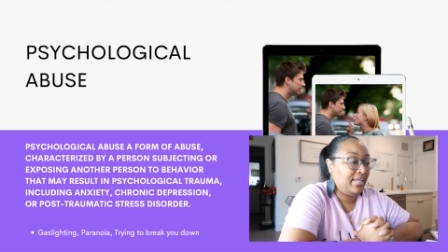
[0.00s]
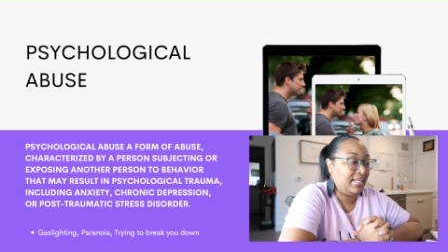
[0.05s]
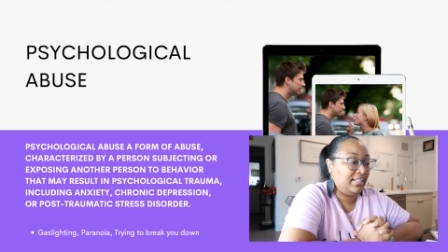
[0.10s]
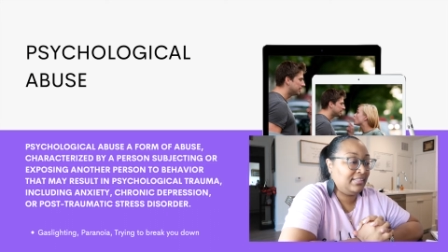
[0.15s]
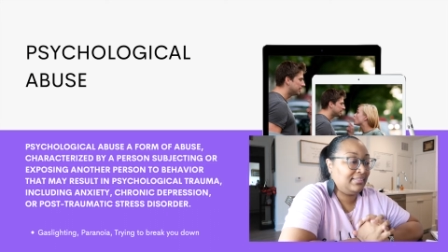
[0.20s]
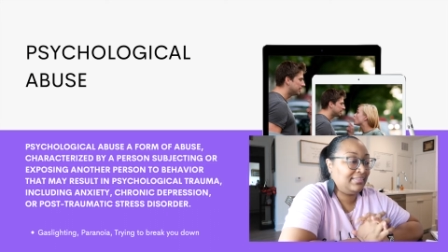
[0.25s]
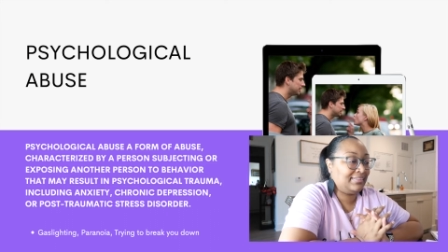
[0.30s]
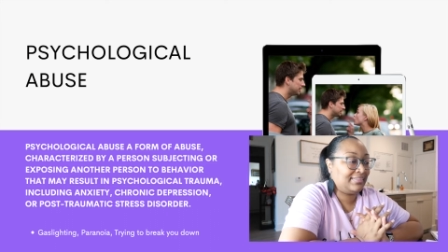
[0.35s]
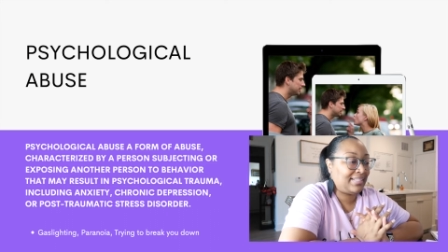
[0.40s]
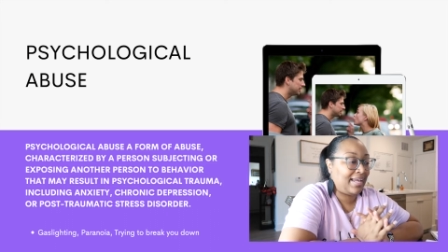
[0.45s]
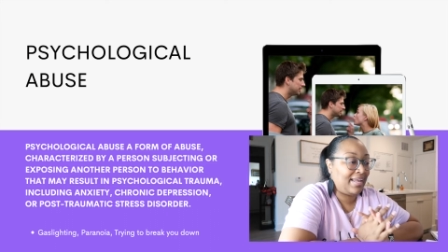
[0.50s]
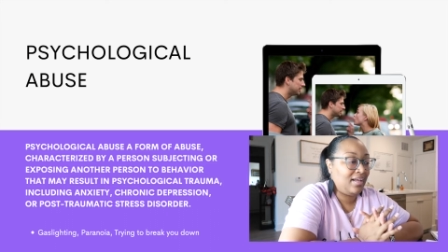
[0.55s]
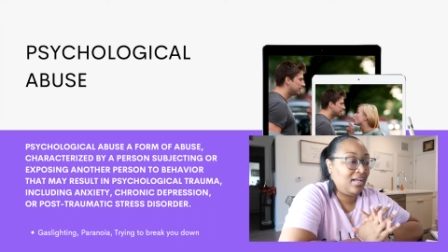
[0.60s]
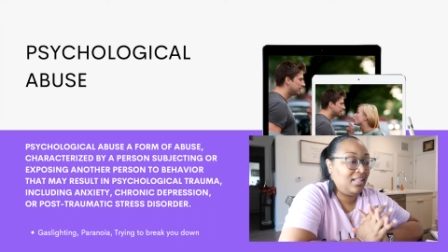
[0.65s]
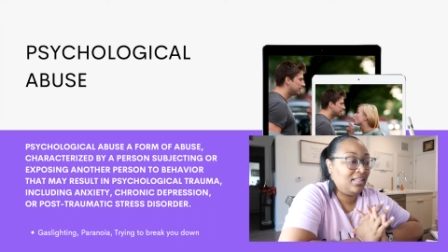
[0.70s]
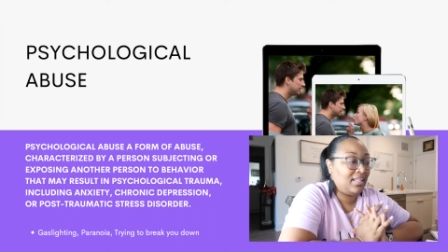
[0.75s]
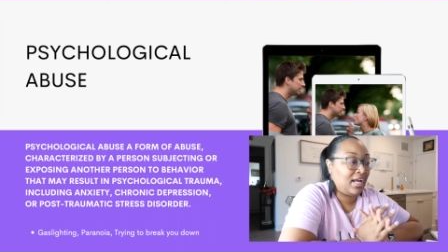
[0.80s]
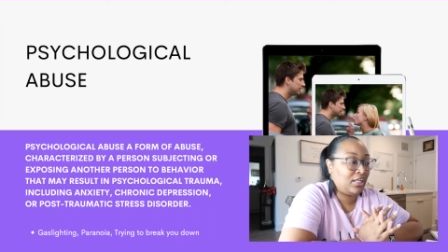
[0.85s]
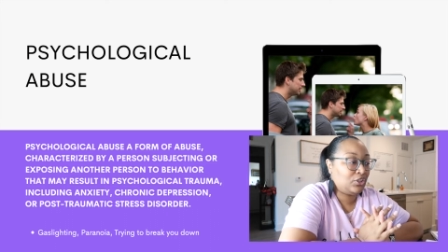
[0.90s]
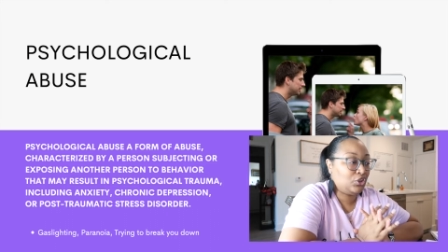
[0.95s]
in
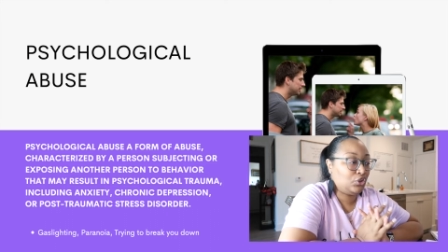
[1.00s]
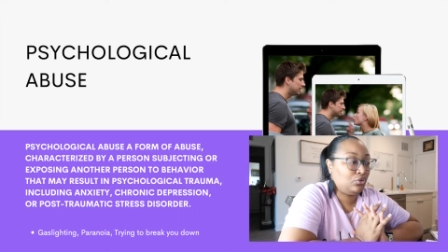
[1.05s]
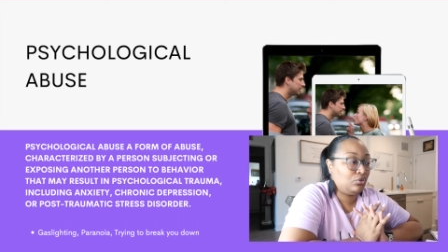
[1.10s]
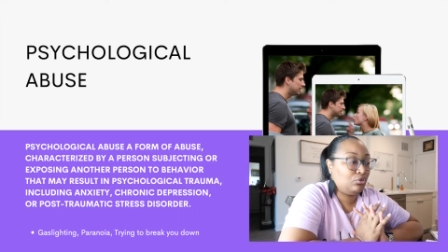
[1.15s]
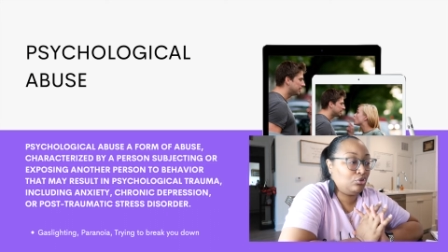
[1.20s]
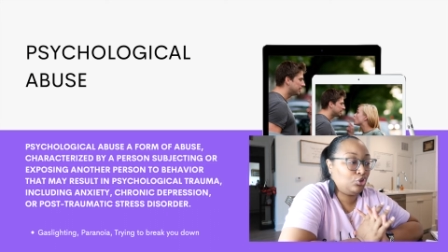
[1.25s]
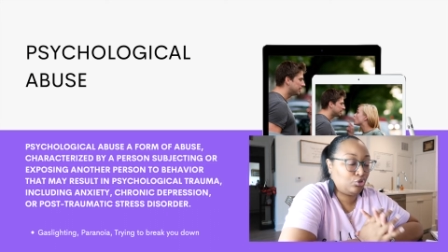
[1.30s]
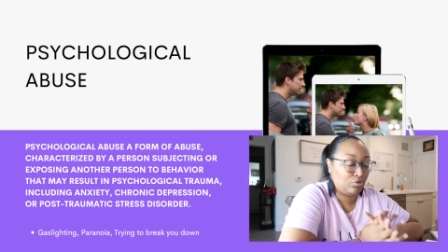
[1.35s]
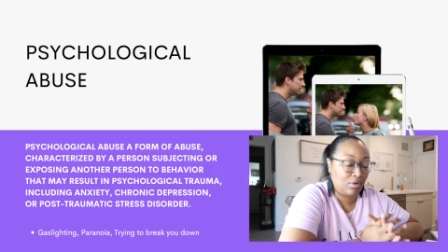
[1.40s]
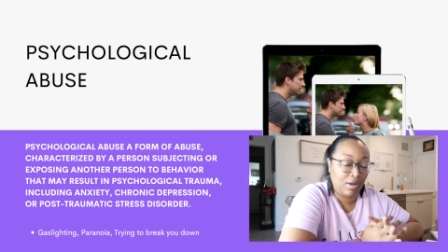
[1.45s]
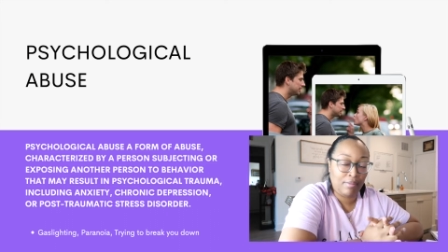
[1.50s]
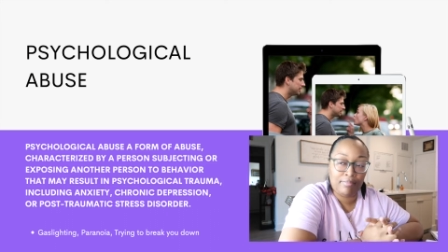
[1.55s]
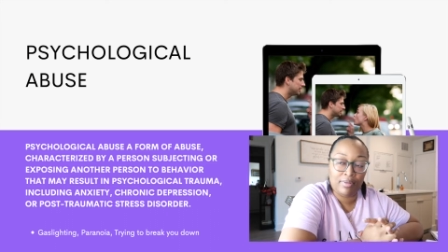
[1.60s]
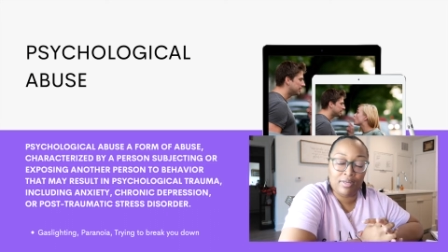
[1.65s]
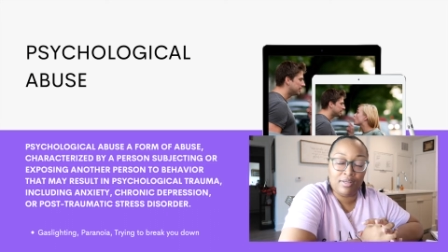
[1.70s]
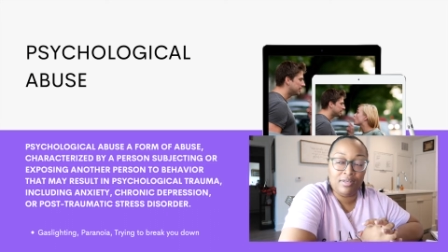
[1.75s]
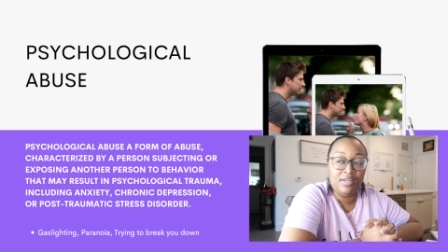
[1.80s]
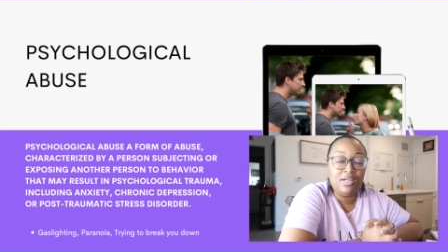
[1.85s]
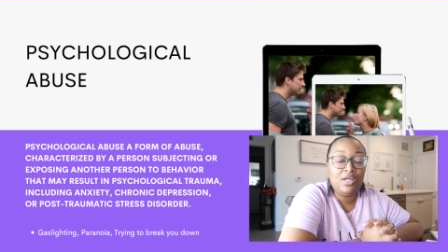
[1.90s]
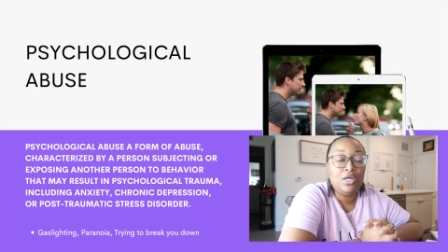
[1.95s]
psychological
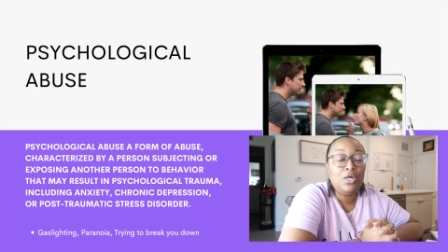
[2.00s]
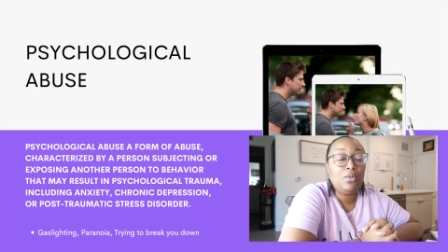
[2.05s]
trauma,